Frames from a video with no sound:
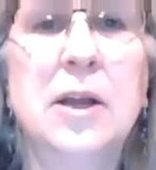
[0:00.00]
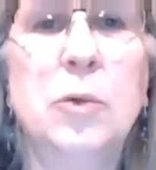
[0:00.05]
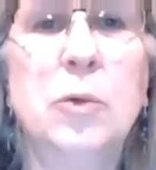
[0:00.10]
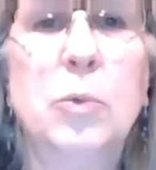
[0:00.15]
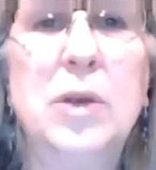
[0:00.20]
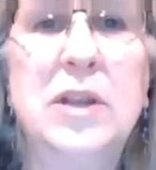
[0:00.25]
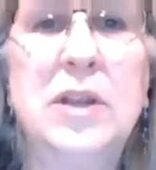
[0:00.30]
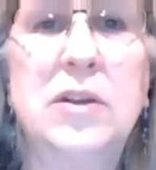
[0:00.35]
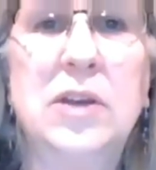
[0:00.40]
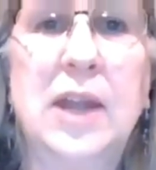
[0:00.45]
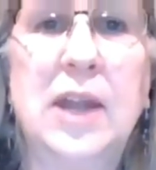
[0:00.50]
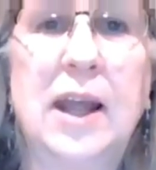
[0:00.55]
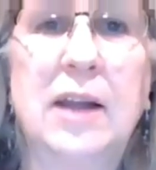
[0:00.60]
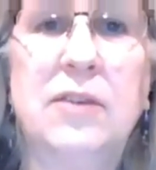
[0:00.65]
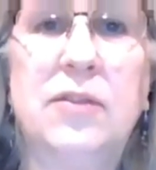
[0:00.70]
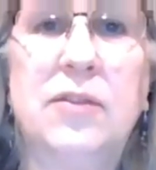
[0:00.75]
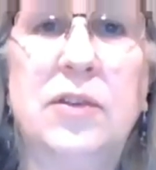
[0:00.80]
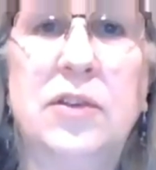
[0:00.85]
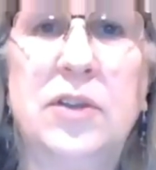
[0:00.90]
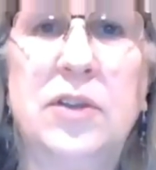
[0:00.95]
We stand
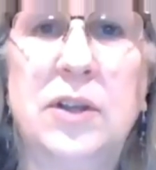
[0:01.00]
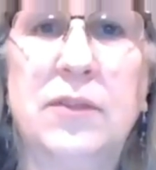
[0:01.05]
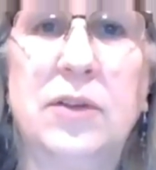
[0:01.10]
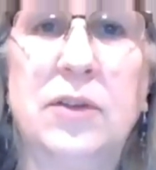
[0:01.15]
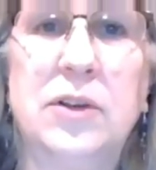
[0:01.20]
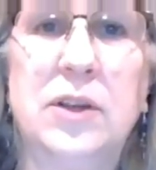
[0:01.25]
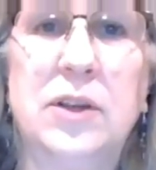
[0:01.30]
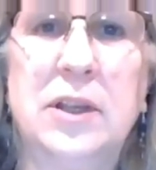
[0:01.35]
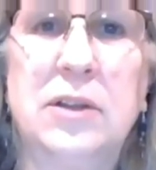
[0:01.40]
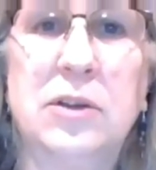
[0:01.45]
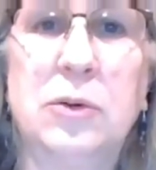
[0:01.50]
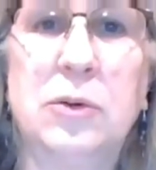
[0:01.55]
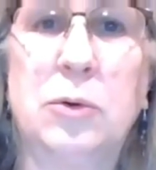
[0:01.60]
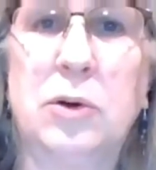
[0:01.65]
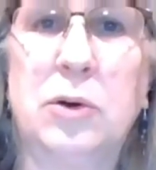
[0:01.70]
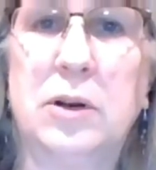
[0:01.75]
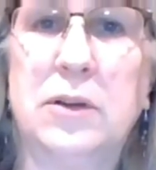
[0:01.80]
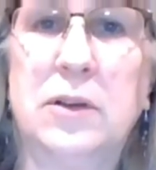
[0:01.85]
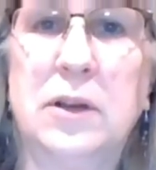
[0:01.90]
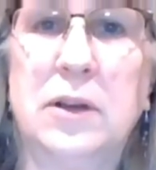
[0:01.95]
for civil
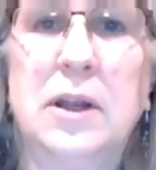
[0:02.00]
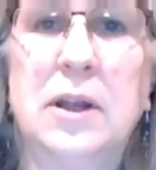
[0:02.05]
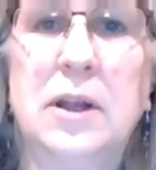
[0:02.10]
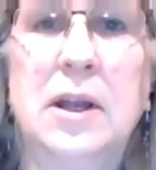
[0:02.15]
discourse.